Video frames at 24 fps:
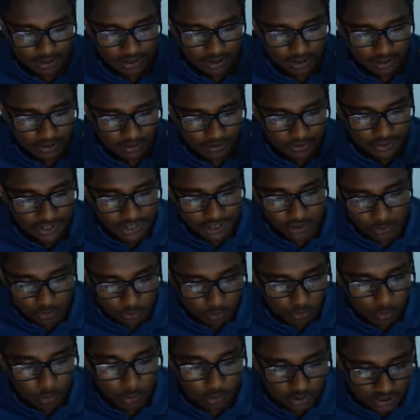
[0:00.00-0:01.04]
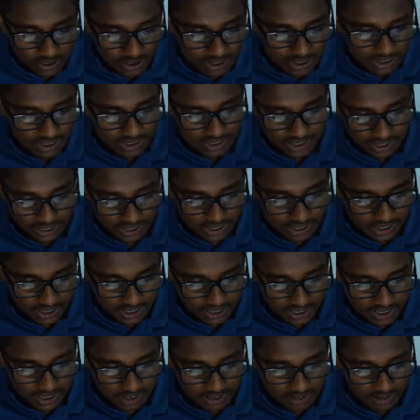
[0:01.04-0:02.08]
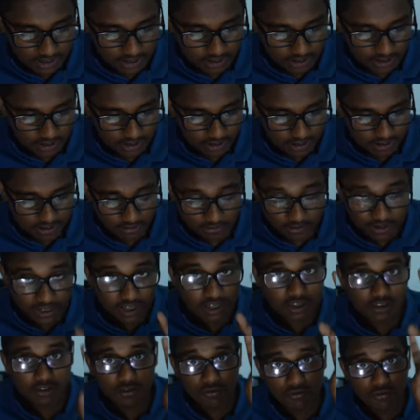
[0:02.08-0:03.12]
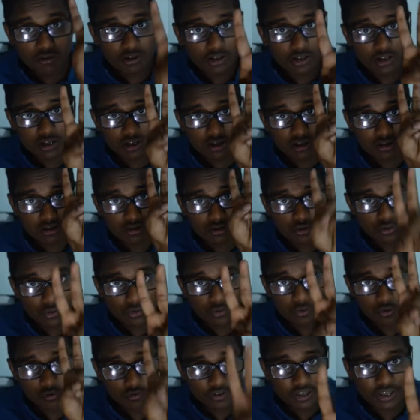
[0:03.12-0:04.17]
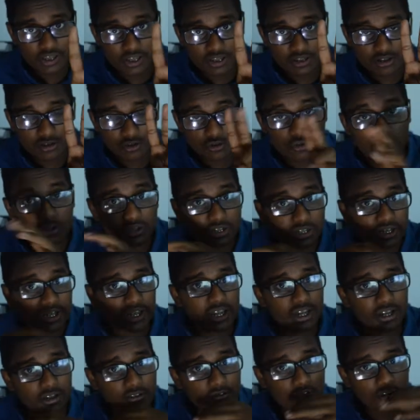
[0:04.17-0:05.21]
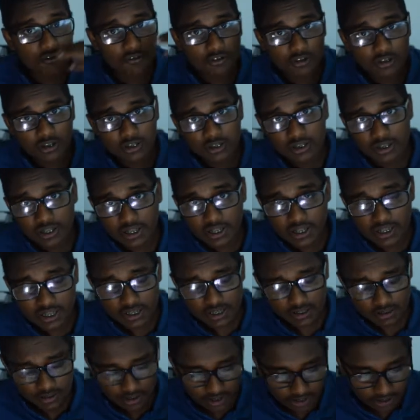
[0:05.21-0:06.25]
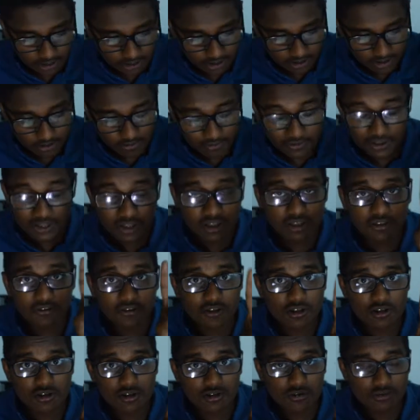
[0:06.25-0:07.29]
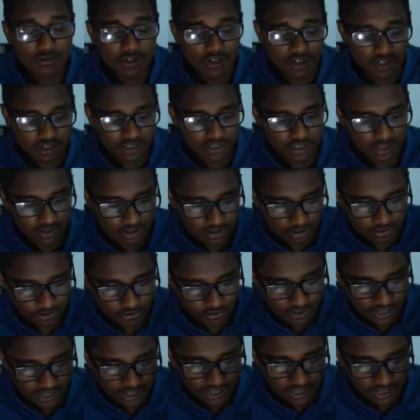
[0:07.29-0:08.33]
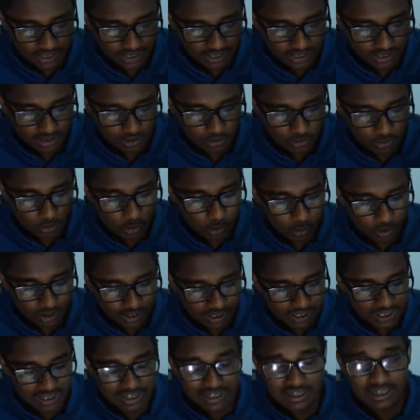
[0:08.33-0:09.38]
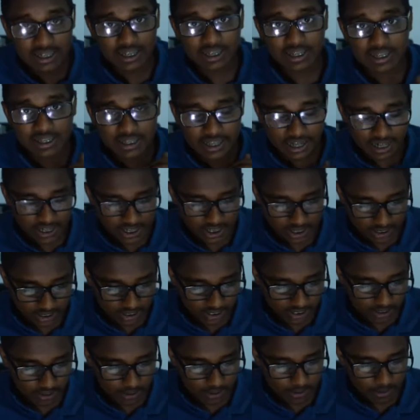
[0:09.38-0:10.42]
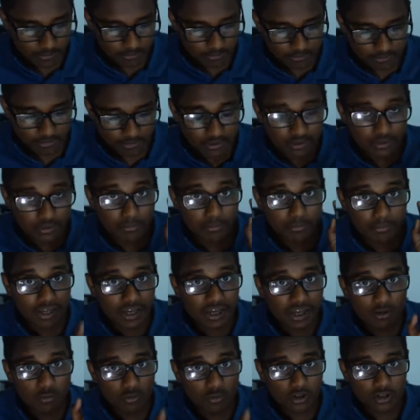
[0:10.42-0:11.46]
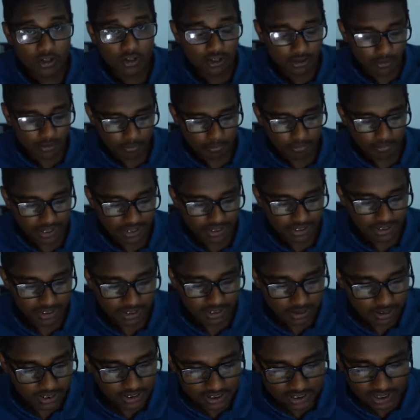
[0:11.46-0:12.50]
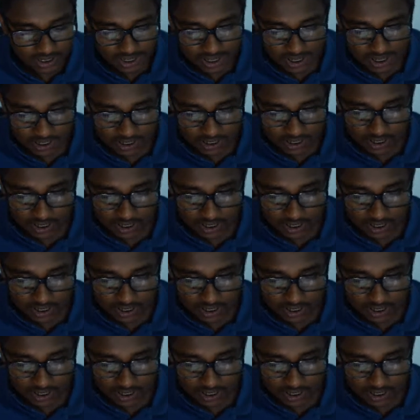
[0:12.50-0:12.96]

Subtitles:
read all the 6 sections within the first 2 weeks. Do not delay it for further days. Within the first 2 weeks, read all these 6 sections. The main one being the 3rd section.